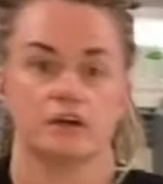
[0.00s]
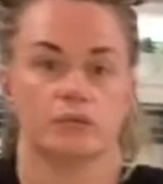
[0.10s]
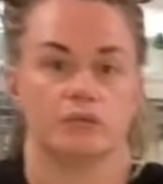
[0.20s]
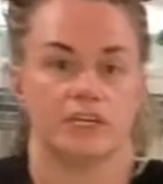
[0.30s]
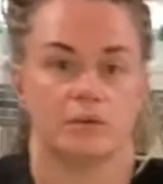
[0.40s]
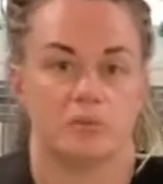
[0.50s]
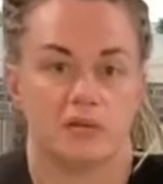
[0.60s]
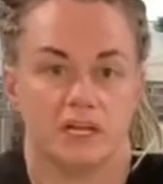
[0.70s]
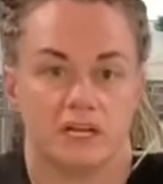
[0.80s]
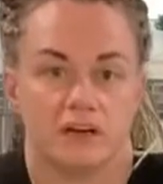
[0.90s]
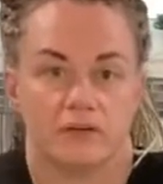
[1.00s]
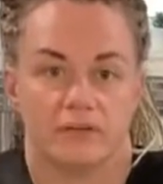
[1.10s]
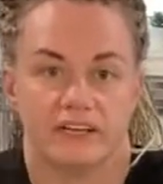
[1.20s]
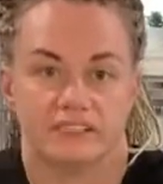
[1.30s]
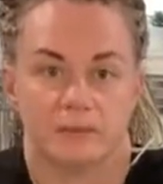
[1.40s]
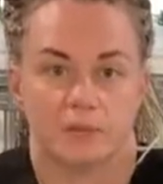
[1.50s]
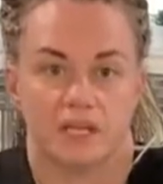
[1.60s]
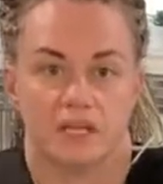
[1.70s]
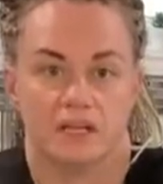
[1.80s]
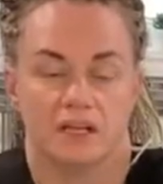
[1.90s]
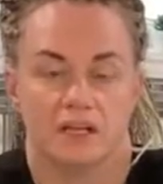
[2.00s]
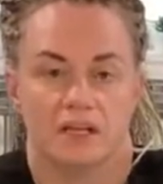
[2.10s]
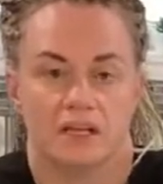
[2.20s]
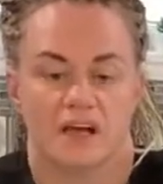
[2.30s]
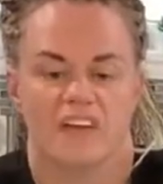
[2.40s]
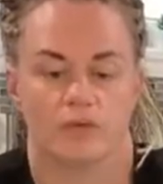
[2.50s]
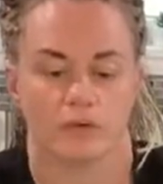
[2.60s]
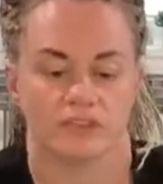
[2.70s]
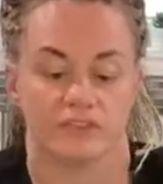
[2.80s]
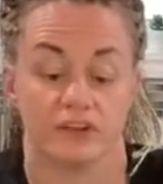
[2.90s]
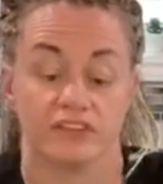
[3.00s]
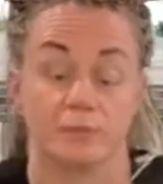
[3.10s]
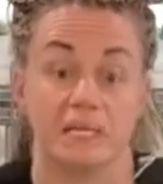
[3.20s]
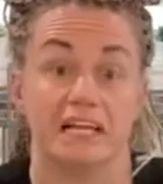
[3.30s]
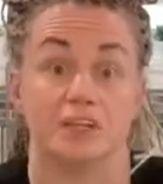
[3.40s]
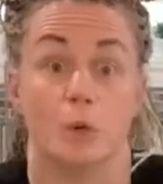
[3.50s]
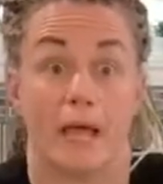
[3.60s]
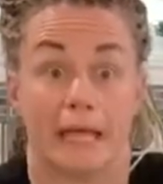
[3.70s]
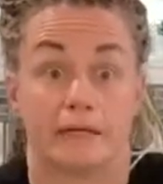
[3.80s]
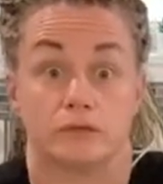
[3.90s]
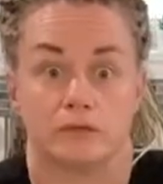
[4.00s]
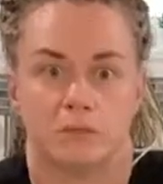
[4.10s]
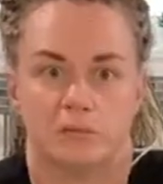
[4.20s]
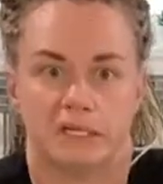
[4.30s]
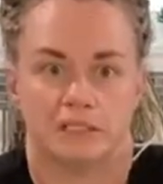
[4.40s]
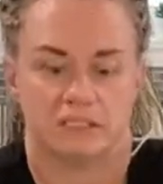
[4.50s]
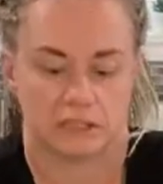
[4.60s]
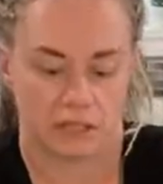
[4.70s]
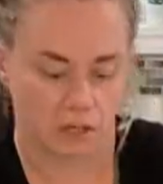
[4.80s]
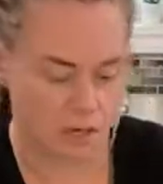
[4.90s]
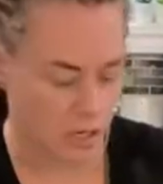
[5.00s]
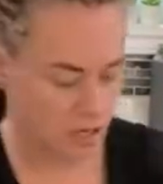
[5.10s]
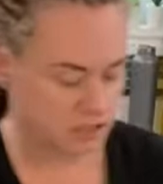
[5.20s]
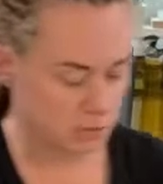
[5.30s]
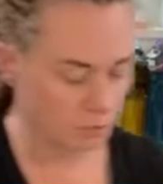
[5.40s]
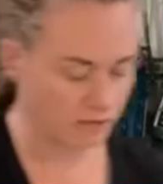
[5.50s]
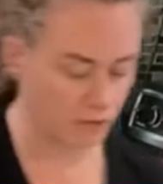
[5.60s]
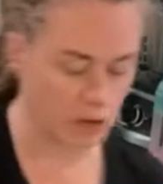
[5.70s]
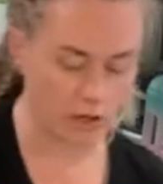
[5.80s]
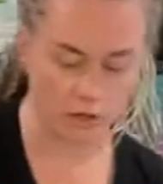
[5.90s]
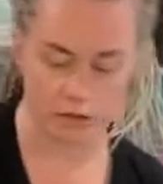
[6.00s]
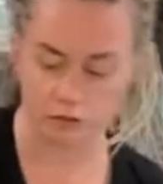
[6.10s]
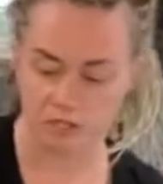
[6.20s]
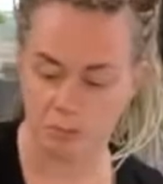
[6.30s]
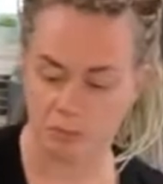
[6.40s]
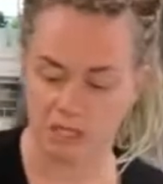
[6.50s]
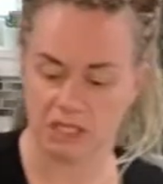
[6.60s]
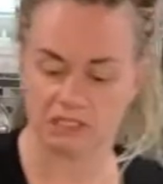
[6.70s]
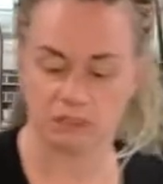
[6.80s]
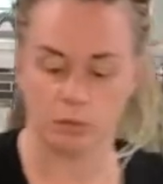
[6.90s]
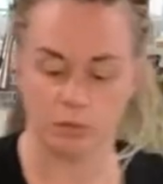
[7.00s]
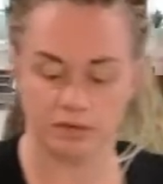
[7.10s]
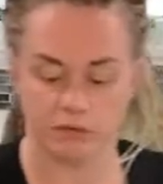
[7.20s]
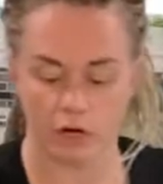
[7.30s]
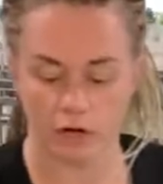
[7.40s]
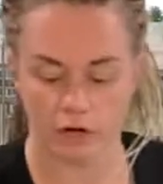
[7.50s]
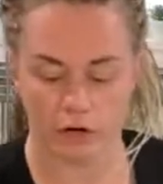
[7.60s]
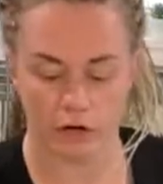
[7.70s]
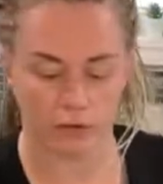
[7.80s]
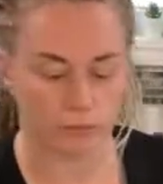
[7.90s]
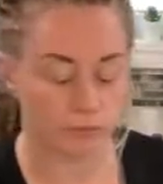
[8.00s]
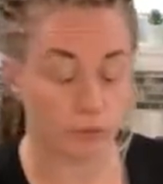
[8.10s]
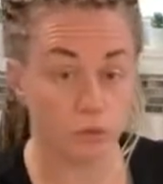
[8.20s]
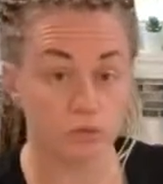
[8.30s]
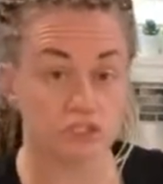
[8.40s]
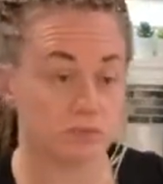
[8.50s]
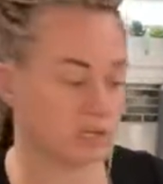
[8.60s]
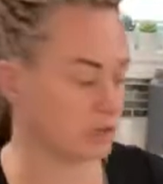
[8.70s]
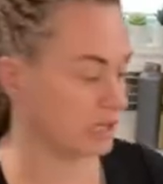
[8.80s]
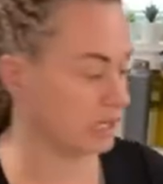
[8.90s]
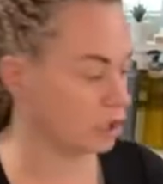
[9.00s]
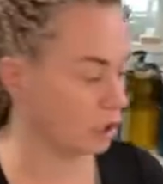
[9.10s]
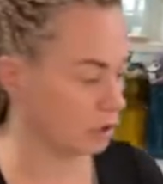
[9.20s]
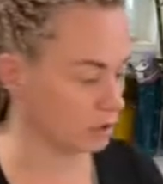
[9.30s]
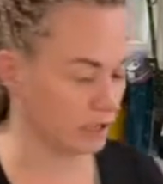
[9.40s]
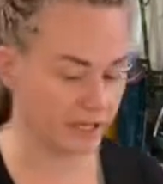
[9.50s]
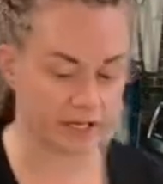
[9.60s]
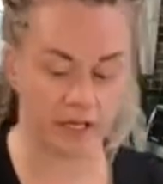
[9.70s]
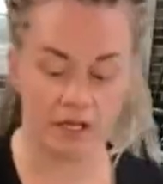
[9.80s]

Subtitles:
green bean recipe. Of course, I've got some yellow and green beans in there. So we've got our green beans, we've got our rosemary, garlic,